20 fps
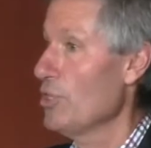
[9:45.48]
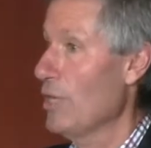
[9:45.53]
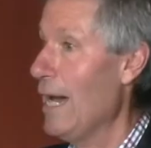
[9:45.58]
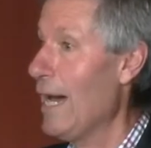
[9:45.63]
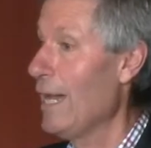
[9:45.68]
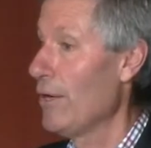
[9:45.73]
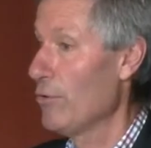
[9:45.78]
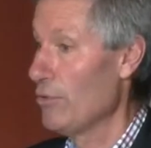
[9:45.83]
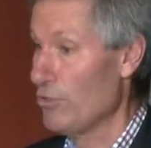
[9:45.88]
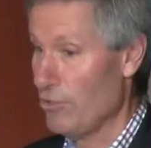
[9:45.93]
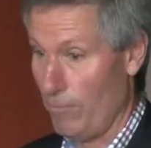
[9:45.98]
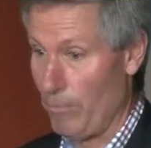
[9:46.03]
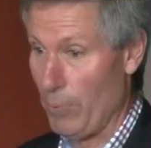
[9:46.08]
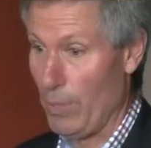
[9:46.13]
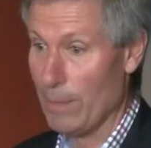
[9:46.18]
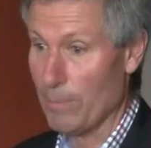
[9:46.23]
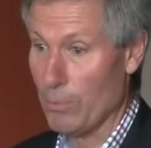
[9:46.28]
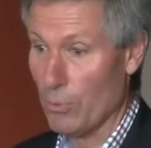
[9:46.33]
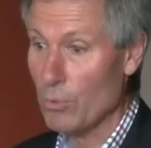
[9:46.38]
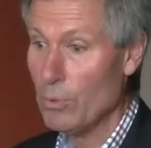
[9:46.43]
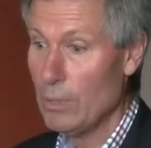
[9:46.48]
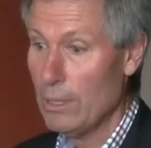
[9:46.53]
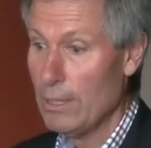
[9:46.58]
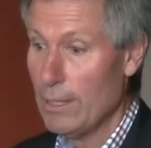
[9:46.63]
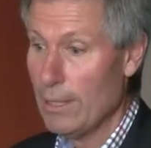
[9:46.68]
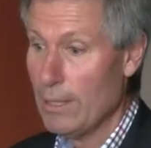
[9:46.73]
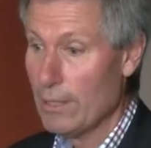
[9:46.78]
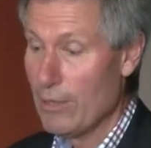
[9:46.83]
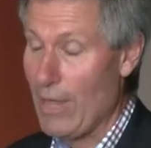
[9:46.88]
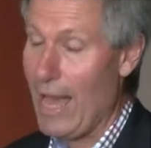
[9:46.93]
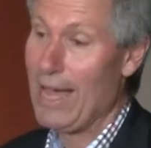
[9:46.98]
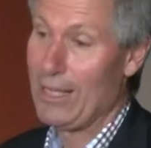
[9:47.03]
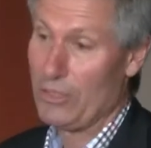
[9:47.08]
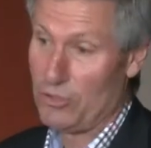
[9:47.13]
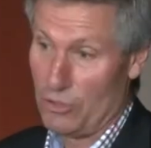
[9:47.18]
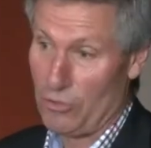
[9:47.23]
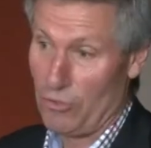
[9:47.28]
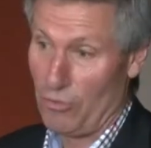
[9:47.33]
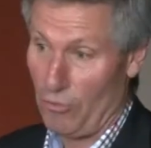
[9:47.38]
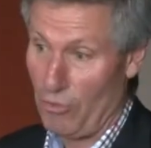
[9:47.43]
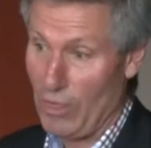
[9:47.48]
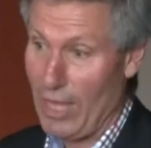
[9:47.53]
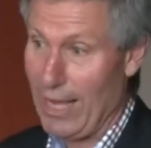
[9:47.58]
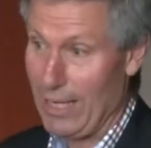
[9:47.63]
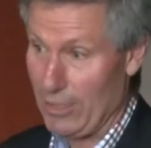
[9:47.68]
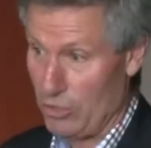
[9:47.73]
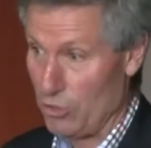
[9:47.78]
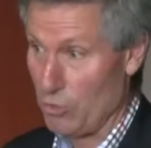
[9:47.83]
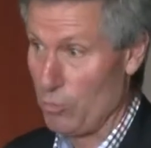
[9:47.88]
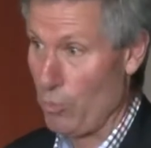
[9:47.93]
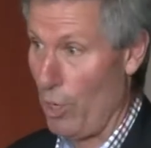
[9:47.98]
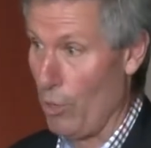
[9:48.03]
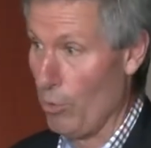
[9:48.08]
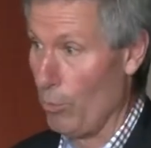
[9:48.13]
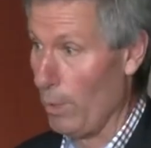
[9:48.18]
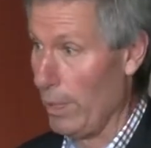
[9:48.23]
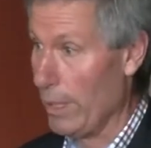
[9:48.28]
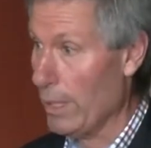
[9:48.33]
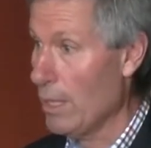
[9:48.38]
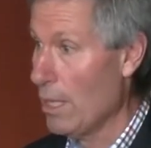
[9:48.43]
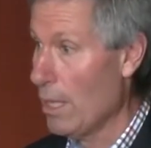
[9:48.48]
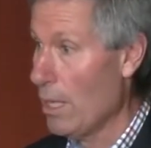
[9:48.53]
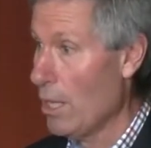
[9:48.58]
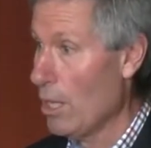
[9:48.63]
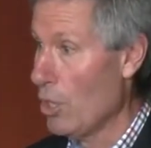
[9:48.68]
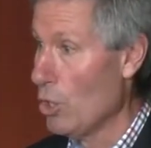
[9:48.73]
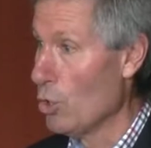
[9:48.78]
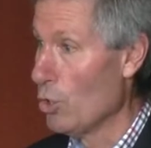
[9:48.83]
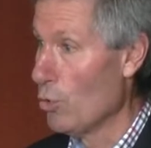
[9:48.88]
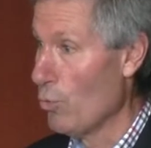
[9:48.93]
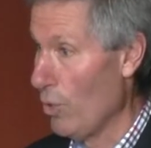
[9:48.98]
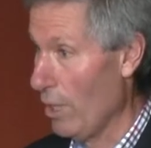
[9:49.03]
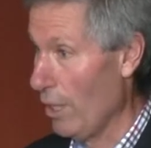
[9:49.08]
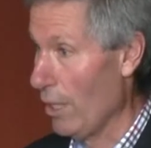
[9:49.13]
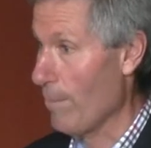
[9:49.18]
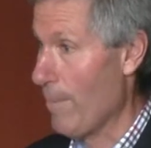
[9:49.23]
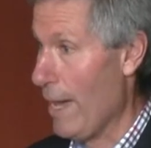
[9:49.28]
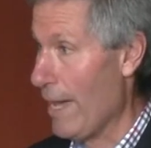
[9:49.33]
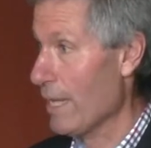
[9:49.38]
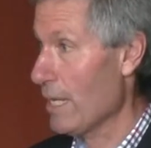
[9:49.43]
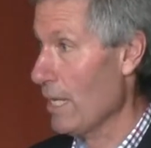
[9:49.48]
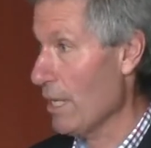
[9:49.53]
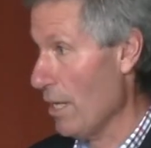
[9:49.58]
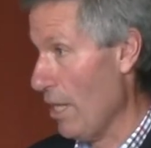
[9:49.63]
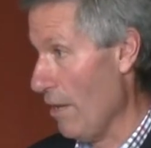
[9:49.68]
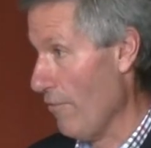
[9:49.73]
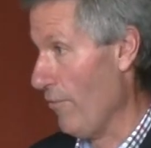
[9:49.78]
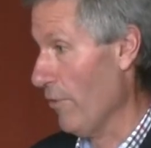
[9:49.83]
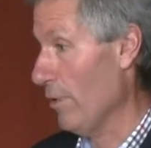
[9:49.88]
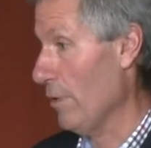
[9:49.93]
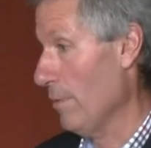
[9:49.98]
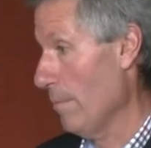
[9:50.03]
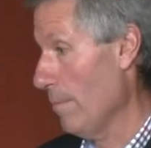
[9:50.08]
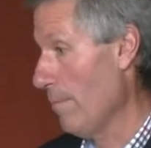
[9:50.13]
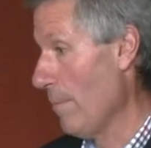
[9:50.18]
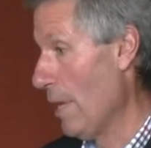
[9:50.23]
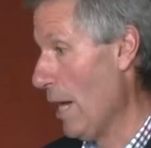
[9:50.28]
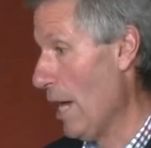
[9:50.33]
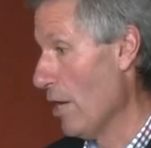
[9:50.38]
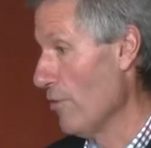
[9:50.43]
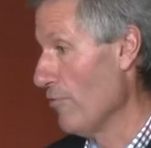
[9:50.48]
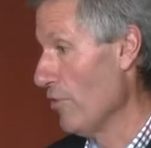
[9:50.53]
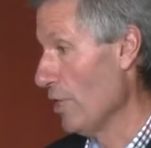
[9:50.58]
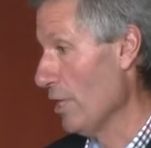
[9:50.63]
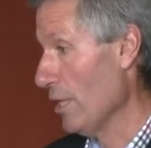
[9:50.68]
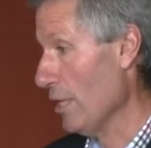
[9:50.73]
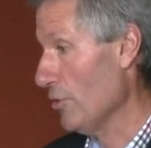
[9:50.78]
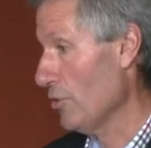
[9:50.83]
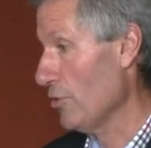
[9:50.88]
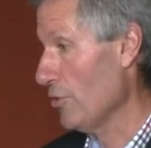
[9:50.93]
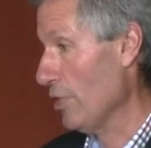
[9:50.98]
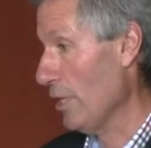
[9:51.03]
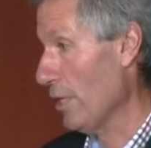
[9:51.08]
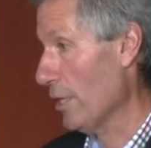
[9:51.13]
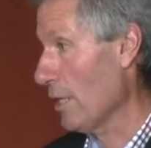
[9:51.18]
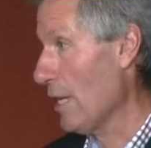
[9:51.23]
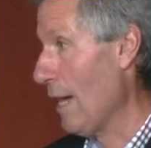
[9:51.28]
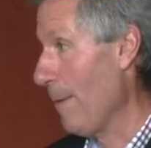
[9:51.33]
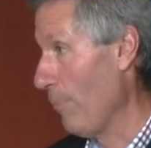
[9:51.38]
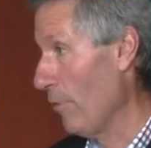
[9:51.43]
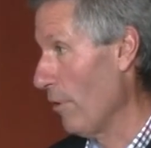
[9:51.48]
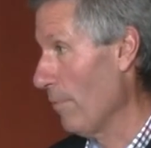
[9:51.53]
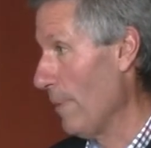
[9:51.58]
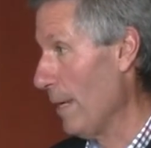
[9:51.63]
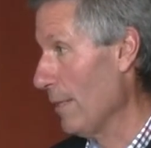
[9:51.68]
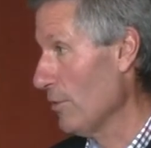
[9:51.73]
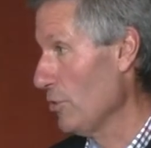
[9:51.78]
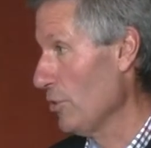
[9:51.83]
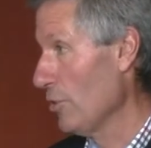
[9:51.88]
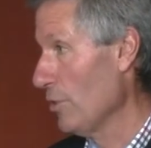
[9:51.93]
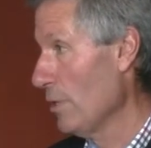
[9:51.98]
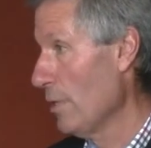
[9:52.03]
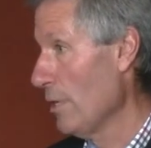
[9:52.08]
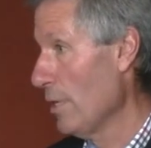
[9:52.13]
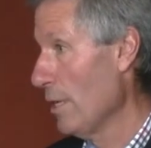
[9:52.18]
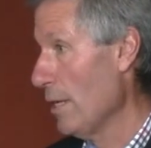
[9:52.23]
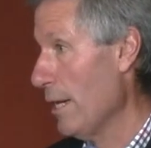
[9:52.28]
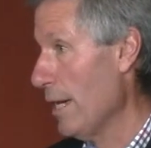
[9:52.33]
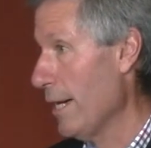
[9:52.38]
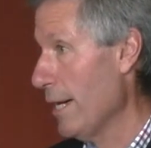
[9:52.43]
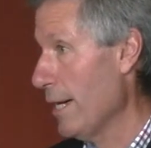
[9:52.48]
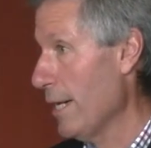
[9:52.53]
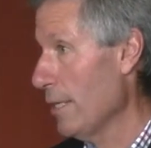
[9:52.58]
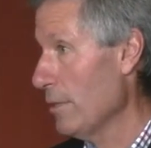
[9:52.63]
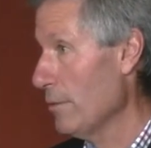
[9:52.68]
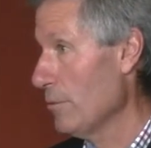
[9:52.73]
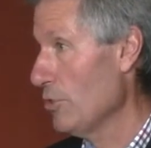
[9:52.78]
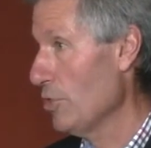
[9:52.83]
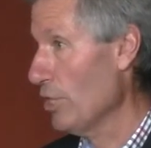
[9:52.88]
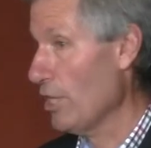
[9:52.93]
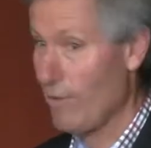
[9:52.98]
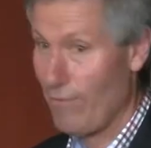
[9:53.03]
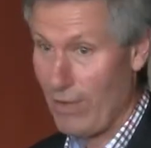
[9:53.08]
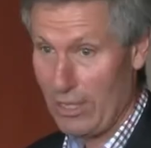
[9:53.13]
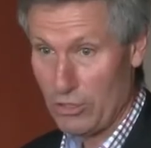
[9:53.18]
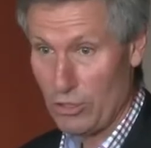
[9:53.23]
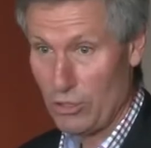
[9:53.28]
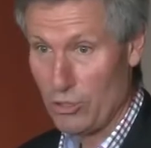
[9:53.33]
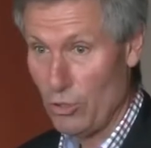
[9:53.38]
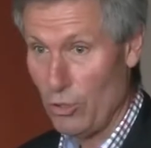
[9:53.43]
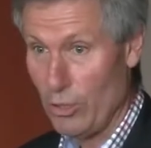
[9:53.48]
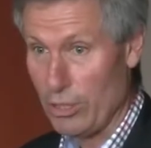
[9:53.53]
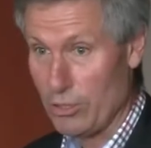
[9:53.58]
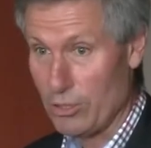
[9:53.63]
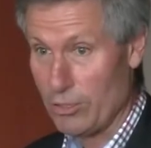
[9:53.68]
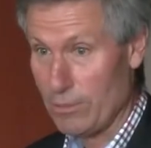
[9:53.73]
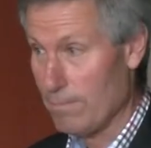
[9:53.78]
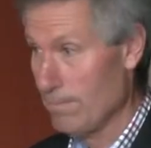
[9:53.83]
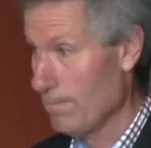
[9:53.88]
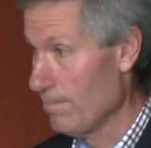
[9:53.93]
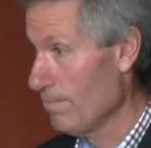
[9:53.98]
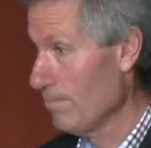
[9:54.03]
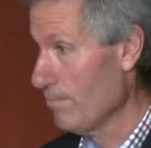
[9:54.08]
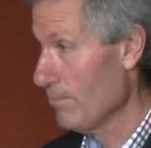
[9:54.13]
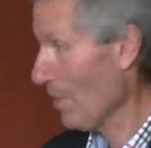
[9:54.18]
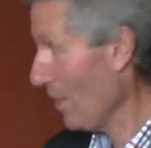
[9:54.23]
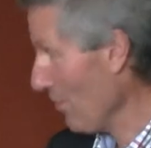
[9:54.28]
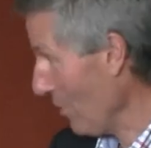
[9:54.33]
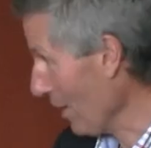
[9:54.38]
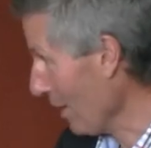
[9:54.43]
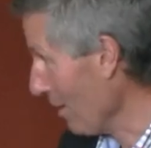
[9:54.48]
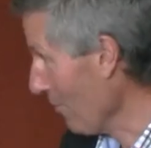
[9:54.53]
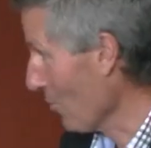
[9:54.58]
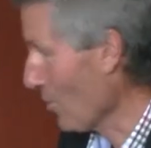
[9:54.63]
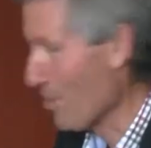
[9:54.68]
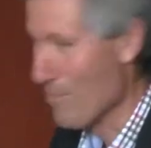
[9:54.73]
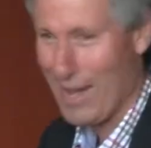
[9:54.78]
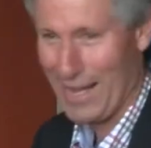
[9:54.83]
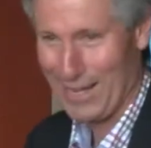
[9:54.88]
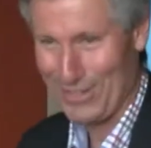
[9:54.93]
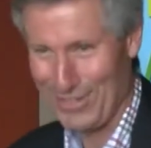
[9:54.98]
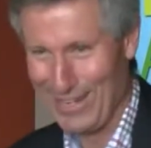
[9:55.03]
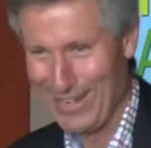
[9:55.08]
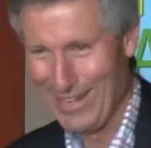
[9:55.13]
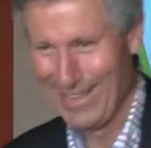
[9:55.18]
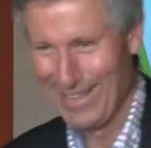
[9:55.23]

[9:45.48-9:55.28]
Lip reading: and hundreds of people, thousands and thousands probably, who are really making an effort over these couple of months to give us a choice. So thank you very much.